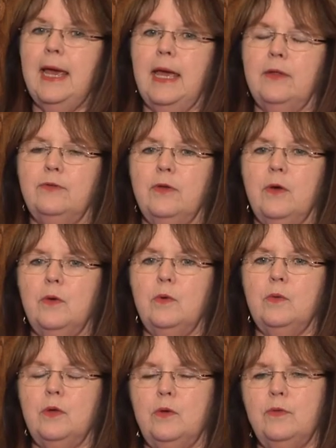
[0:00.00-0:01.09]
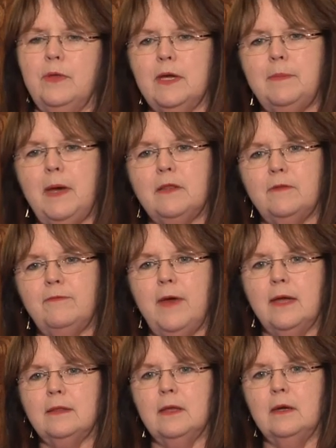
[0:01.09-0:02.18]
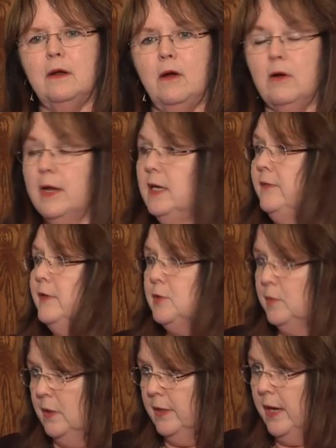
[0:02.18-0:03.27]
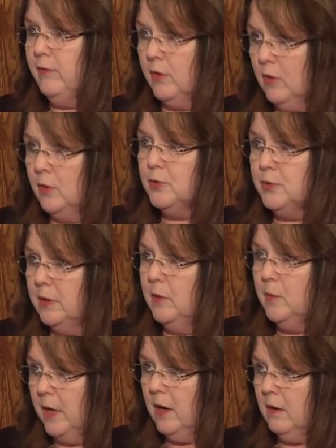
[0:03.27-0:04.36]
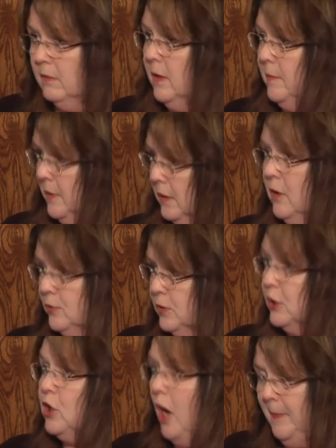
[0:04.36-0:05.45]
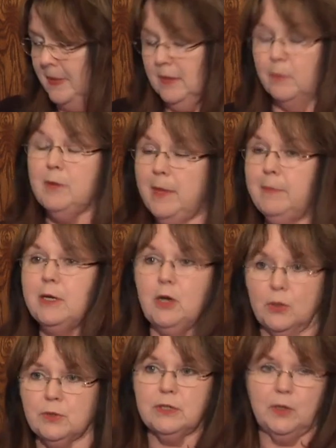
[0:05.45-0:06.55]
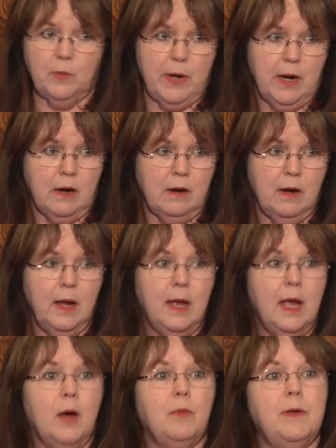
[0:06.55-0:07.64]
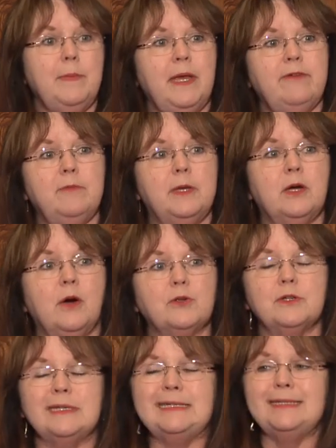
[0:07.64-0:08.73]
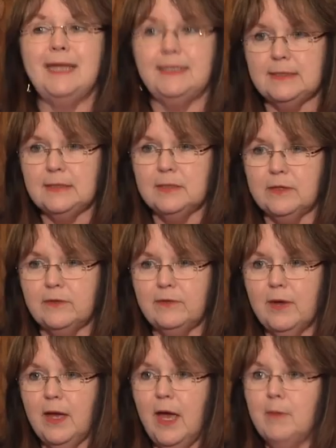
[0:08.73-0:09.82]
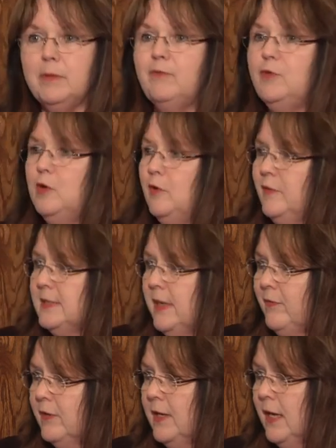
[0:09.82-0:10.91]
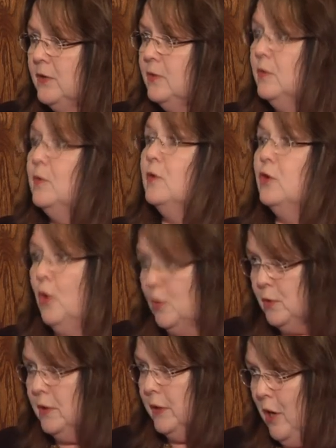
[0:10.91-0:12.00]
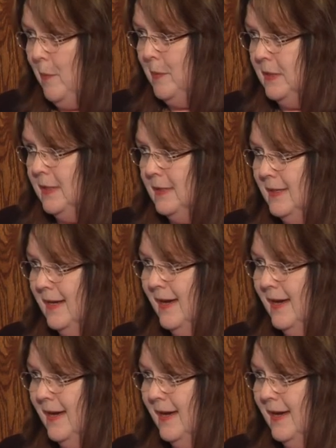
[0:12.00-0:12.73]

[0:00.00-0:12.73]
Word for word: And so you think about the fact that are any of us really ever culturally aware? I mean, culturally competent. We may be culturally aware. We may even be culturally sensitive, but few of us ever get to culturally competent.